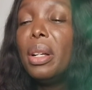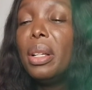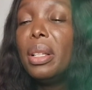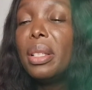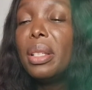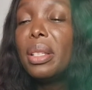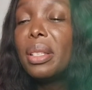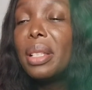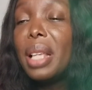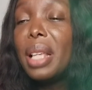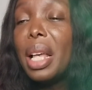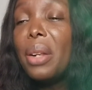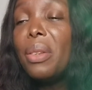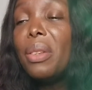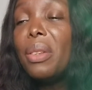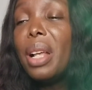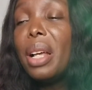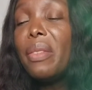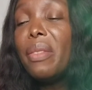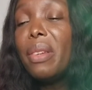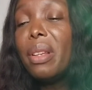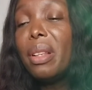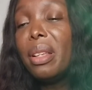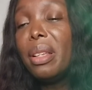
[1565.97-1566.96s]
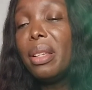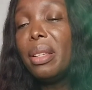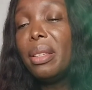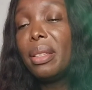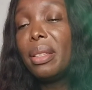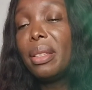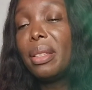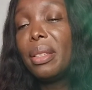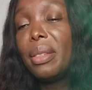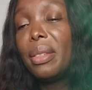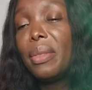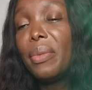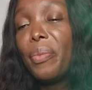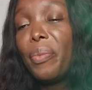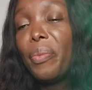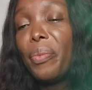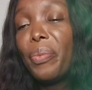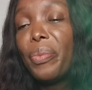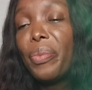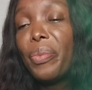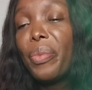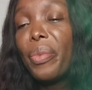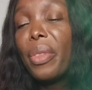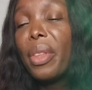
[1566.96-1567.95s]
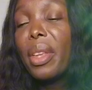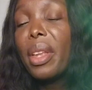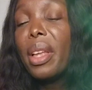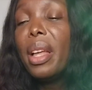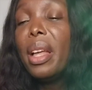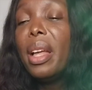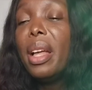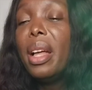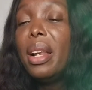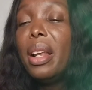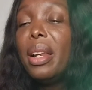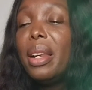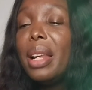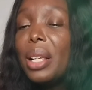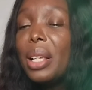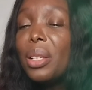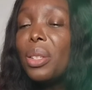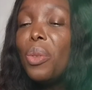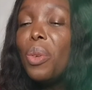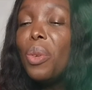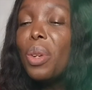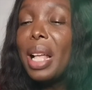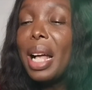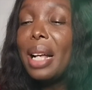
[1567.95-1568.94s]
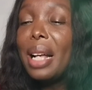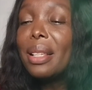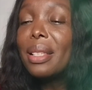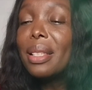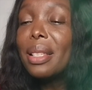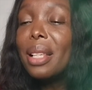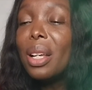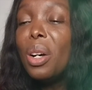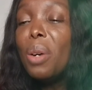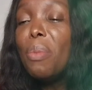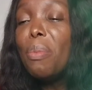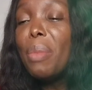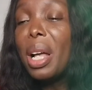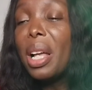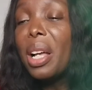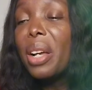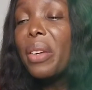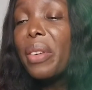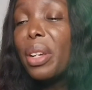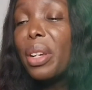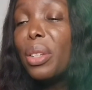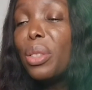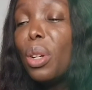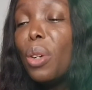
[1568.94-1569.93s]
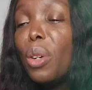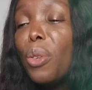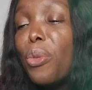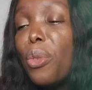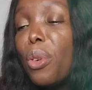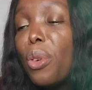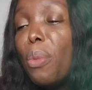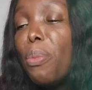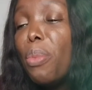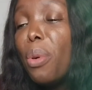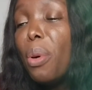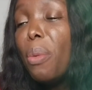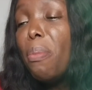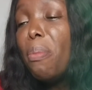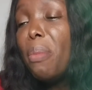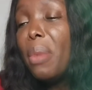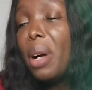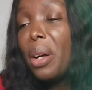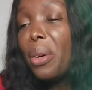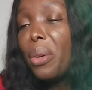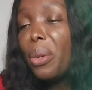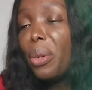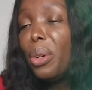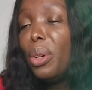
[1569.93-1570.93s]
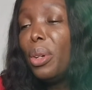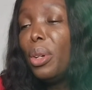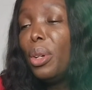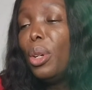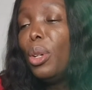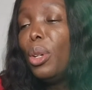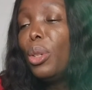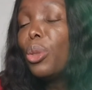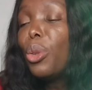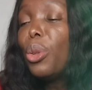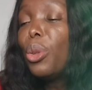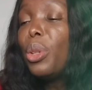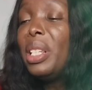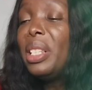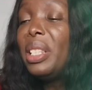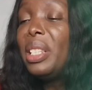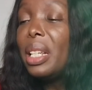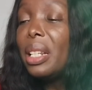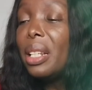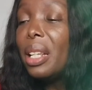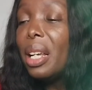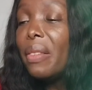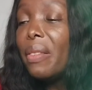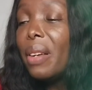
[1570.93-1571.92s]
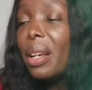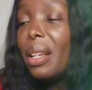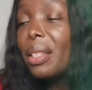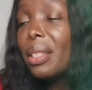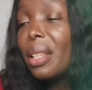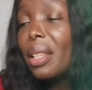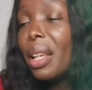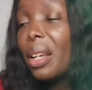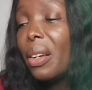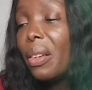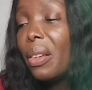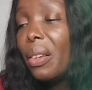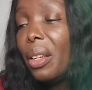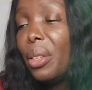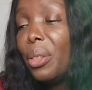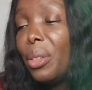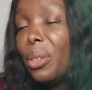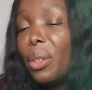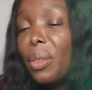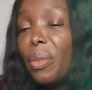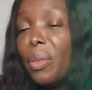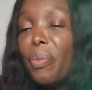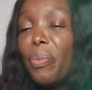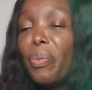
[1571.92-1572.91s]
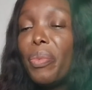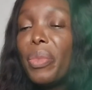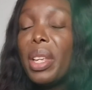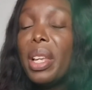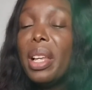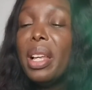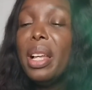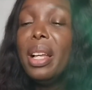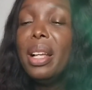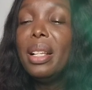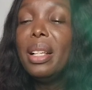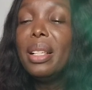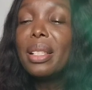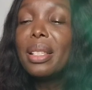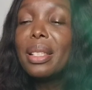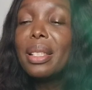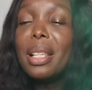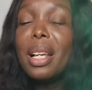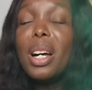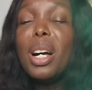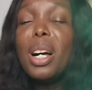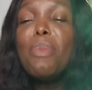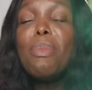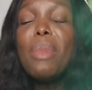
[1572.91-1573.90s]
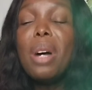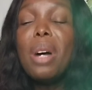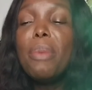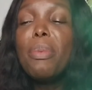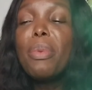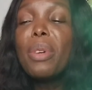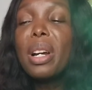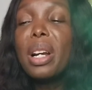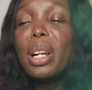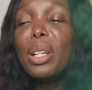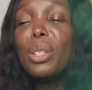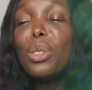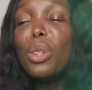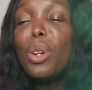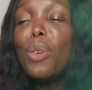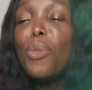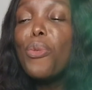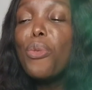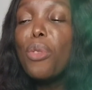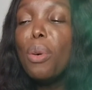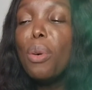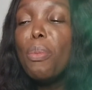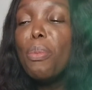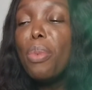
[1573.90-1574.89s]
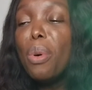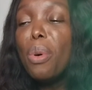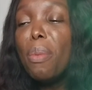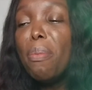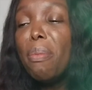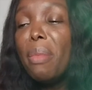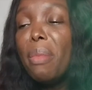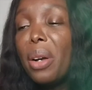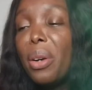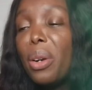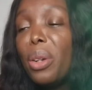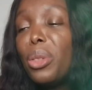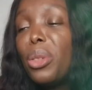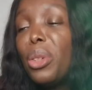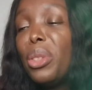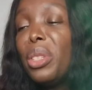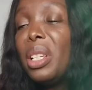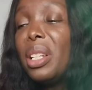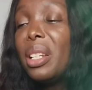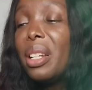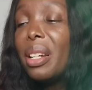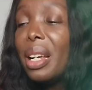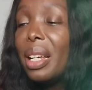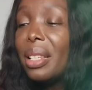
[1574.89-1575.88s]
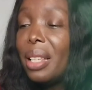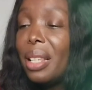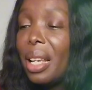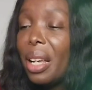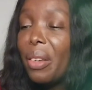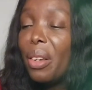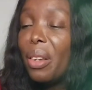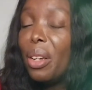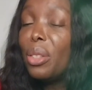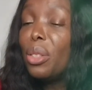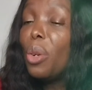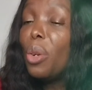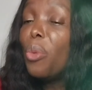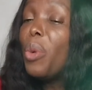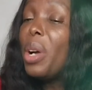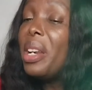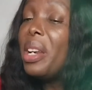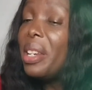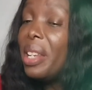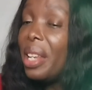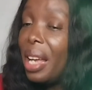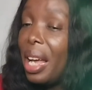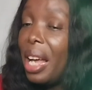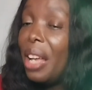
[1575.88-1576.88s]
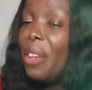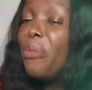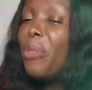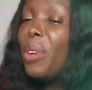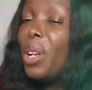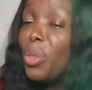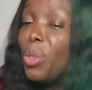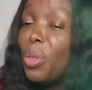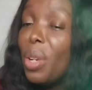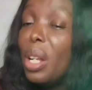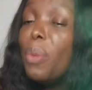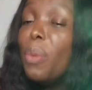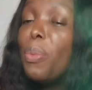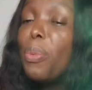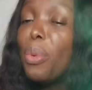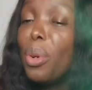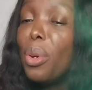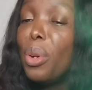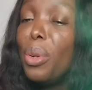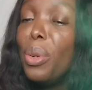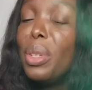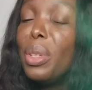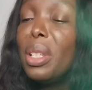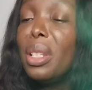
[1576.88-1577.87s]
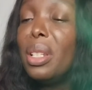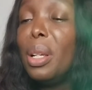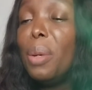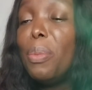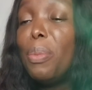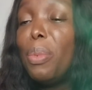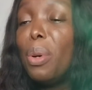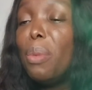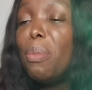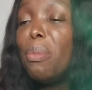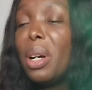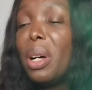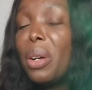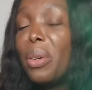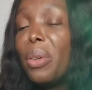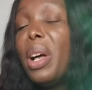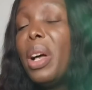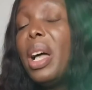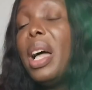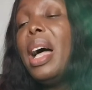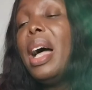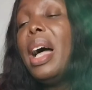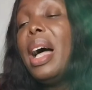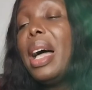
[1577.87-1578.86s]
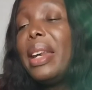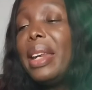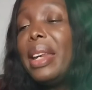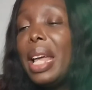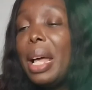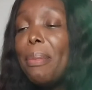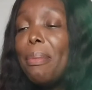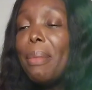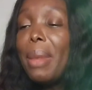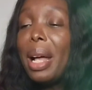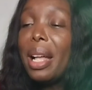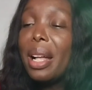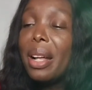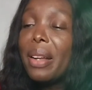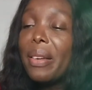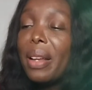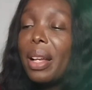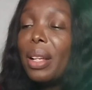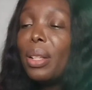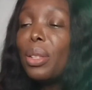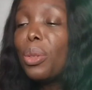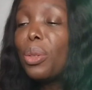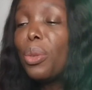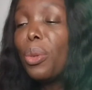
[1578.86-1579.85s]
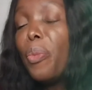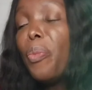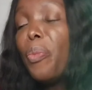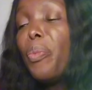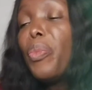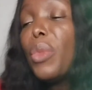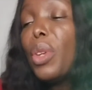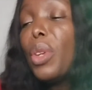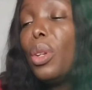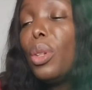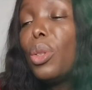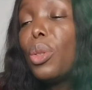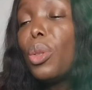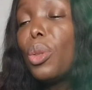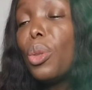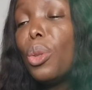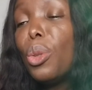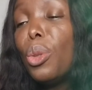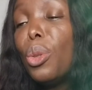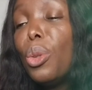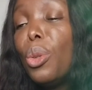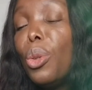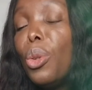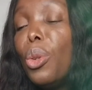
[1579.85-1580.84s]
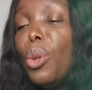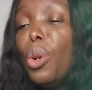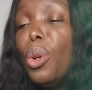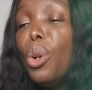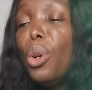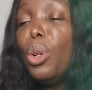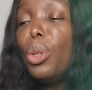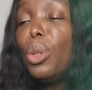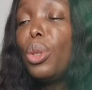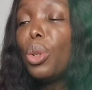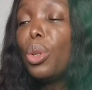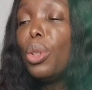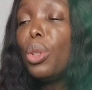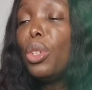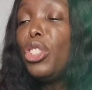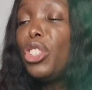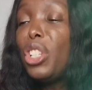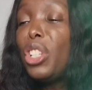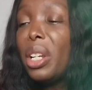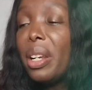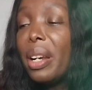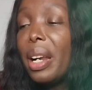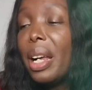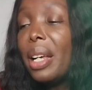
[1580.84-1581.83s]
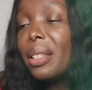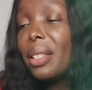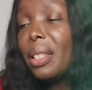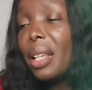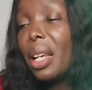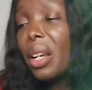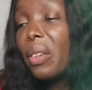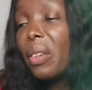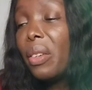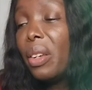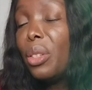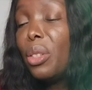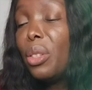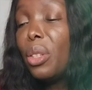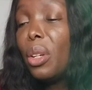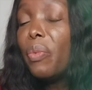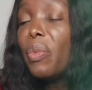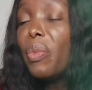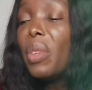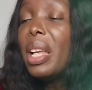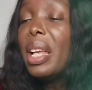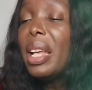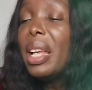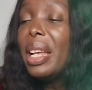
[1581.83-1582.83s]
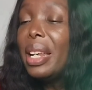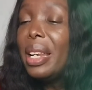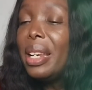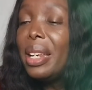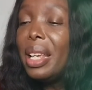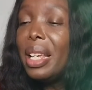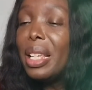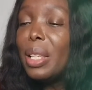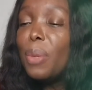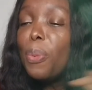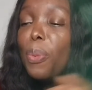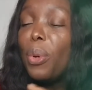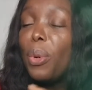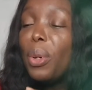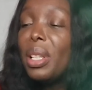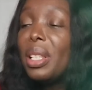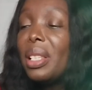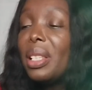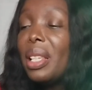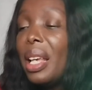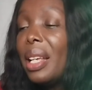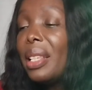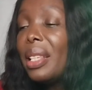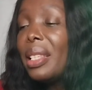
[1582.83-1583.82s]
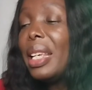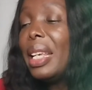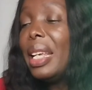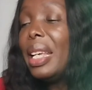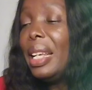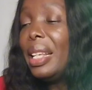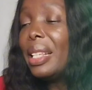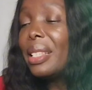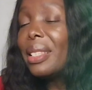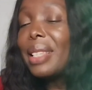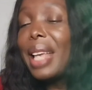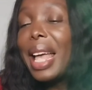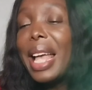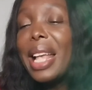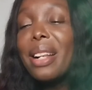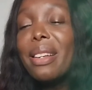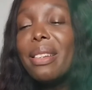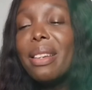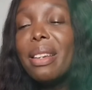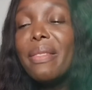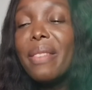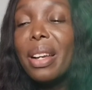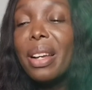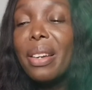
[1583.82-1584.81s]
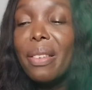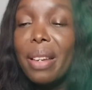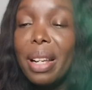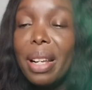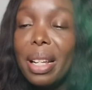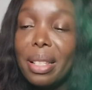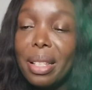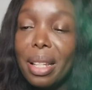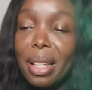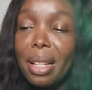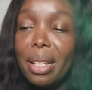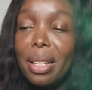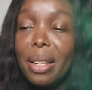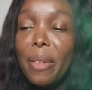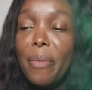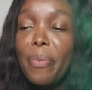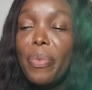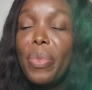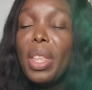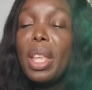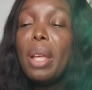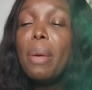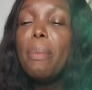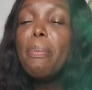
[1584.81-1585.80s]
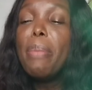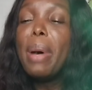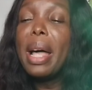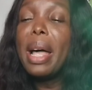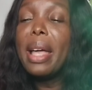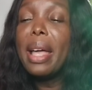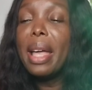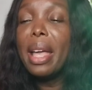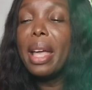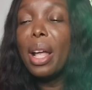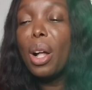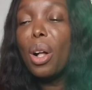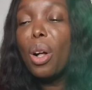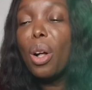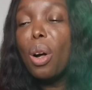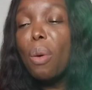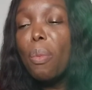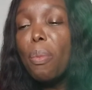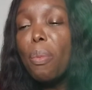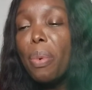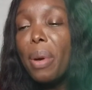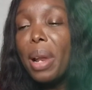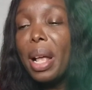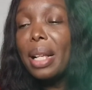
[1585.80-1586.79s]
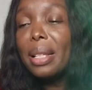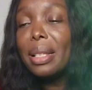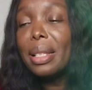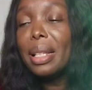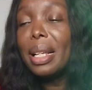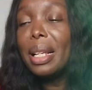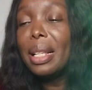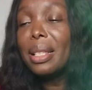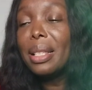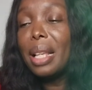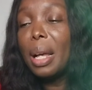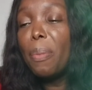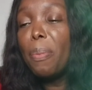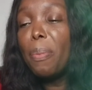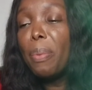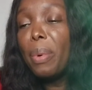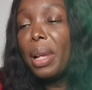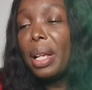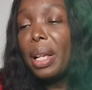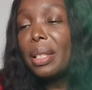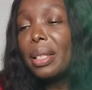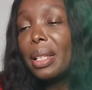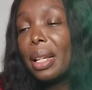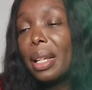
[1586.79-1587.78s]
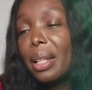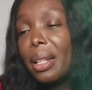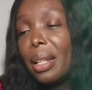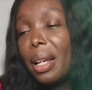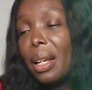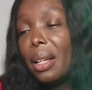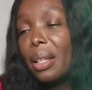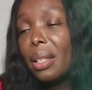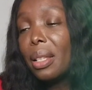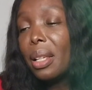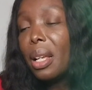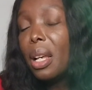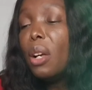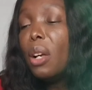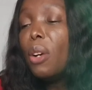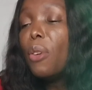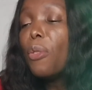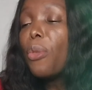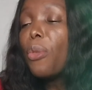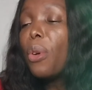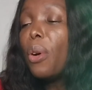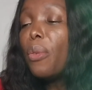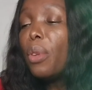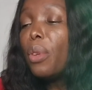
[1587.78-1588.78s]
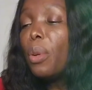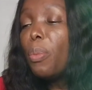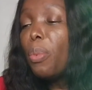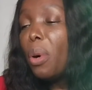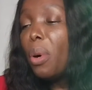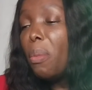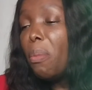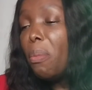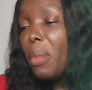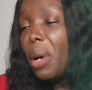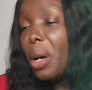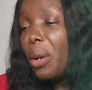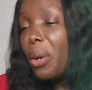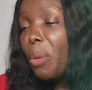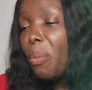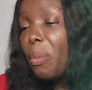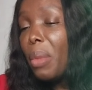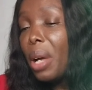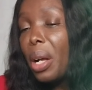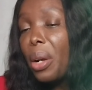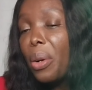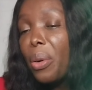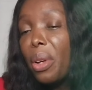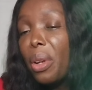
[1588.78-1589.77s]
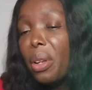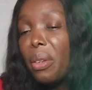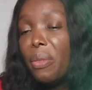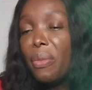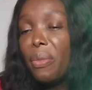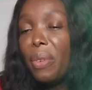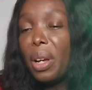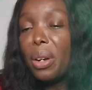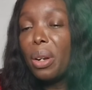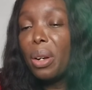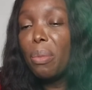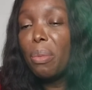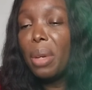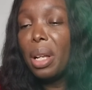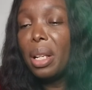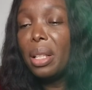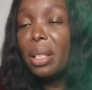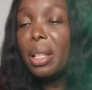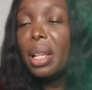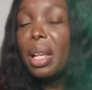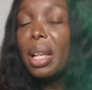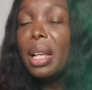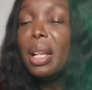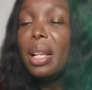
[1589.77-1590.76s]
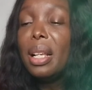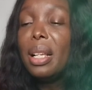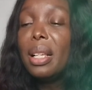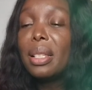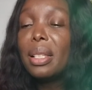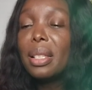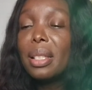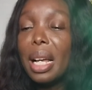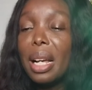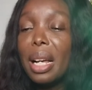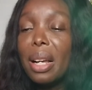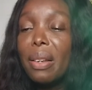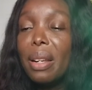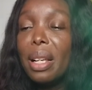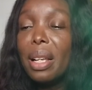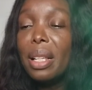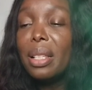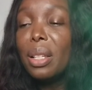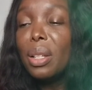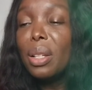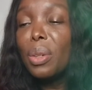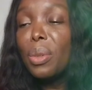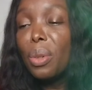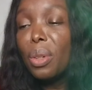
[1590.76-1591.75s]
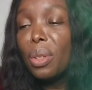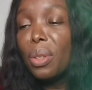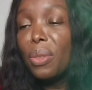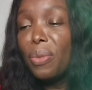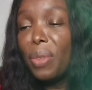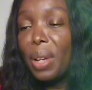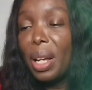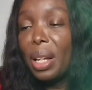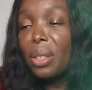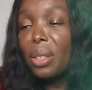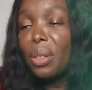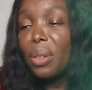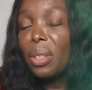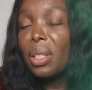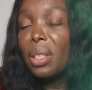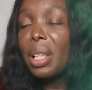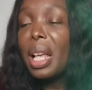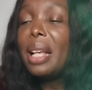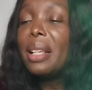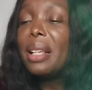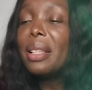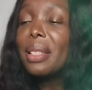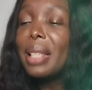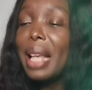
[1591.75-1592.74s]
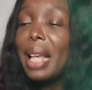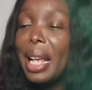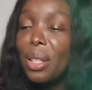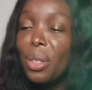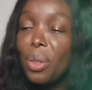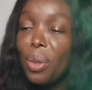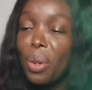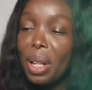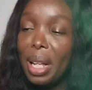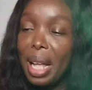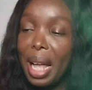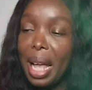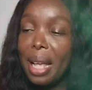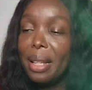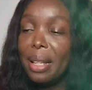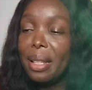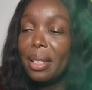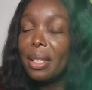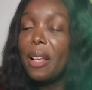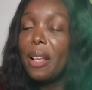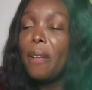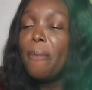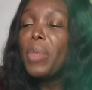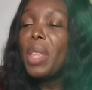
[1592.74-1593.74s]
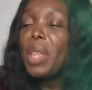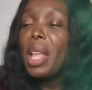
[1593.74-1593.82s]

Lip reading: Cellular release. Let's look at cell migration from bone marrow to the general circulation. Cell migration from bone marrow to general circulation, when they are eventually produced in the bone marrow, they migrate to the general circulation. This process is tightly regulated by a complex interplay signals from the bone marrow microenvironment, circulating growth factors, and cytokines,